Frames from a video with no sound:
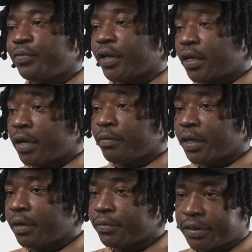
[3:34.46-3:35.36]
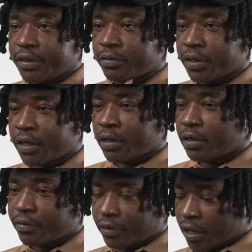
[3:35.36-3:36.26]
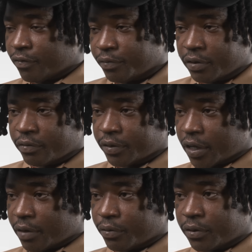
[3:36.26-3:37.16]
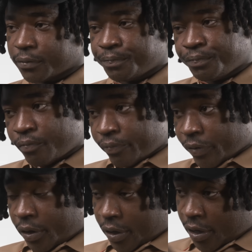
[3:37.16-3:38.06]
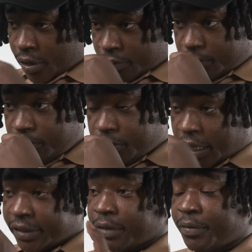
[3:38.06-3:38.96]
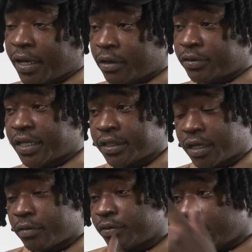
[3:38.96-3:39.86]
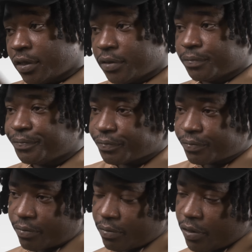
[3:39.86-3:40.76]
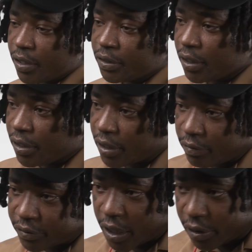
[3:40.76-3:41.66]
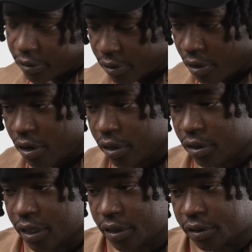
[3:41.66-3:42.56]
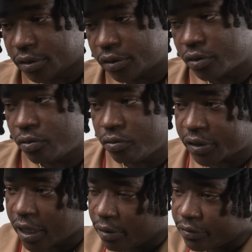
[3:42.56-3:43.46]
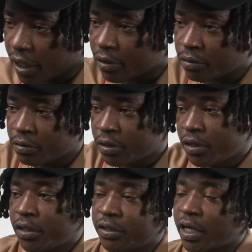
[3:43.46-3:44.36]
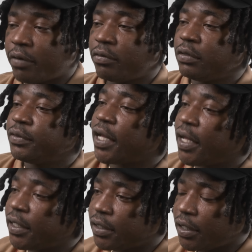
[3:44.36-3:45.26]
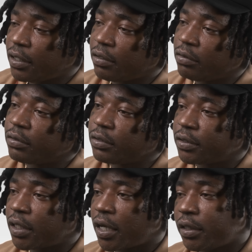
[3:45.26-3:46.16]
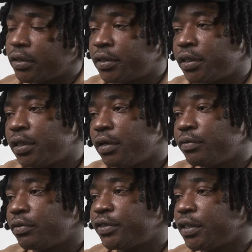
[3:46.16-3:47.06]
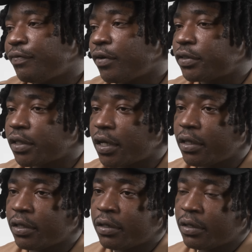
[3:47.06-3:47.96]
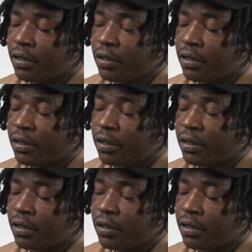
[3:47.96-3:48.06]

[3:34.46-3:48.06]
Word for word: They named him Emmett Till now. Y'all familiar with that, but yeah. They sent me L I was in there. Shit, that was like the heart of that school side. That was like on Gyro North Side STL. It's like 60, it was on 61st and Langley.